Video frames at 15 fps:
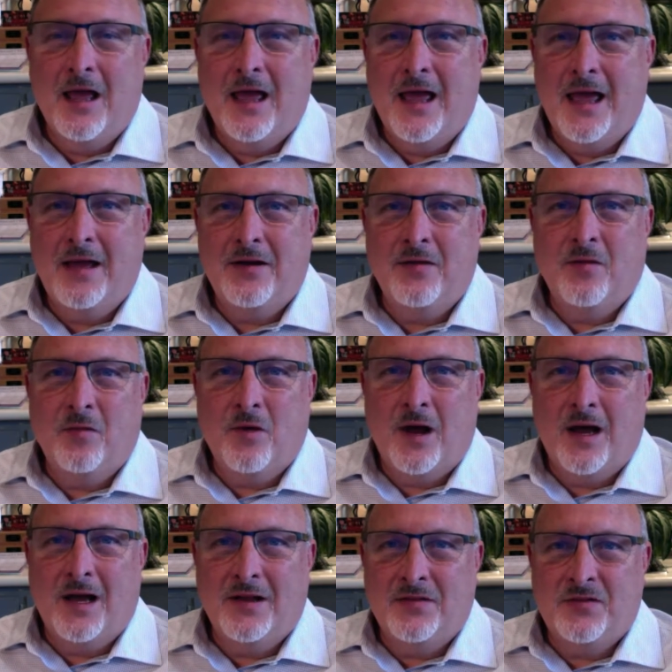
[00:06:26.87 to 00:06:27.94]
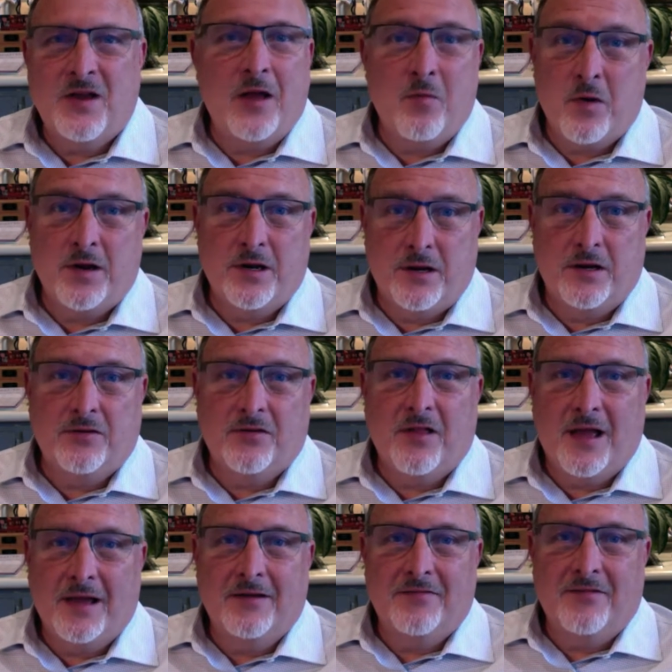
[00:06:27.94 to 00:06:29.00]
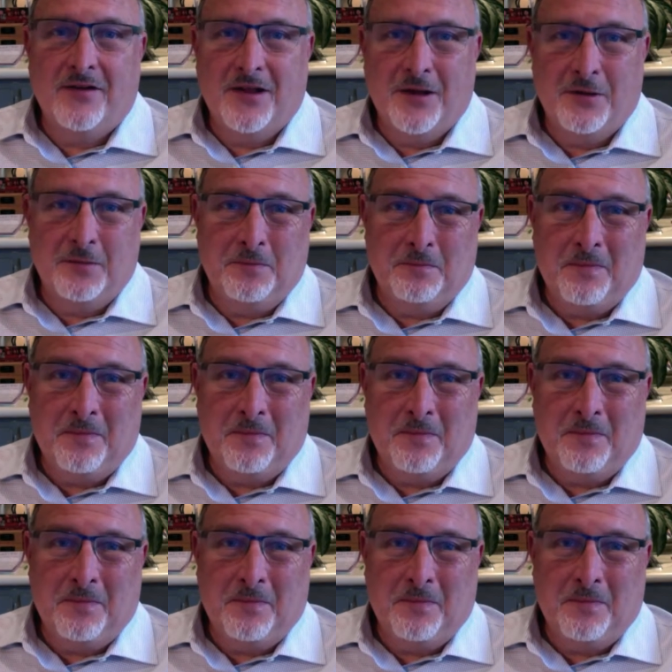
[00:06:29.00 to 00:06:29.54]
and say what it is like for you.